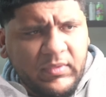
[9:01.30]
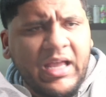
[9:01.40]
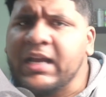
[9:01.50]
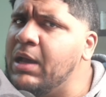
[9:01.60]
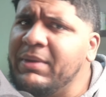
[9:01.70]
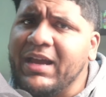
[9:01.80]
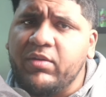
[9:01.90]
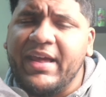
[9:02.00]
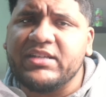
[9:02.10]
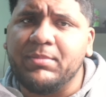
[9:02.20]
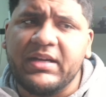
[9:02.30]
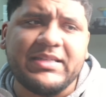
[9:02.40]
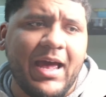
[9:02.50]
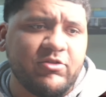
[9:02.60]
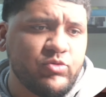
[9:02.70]
coming out next month
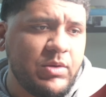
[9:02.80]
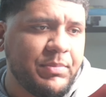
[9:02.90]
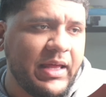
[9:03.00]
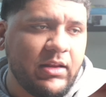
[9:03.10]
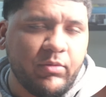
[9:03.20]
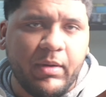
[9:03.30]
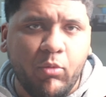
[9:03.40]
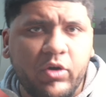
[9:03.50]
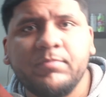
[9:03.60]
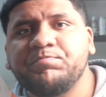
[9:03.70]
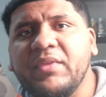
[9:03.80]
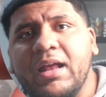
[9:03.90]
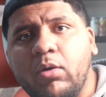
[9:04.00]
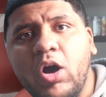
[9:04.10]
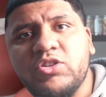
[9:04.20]
as we play a little bit more,
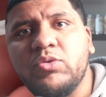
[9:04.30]
and I'll also